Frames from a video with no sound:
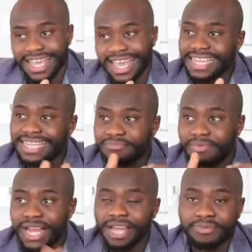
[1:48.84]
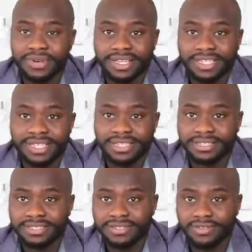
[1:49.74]
any black person,
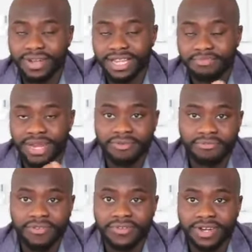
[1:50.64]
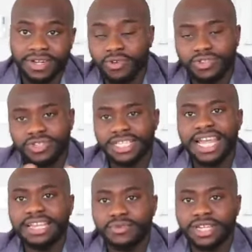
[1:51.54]
or any black brother, or just
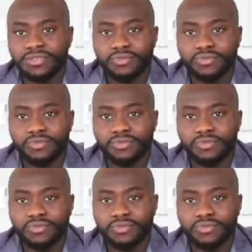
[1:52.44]
anyone,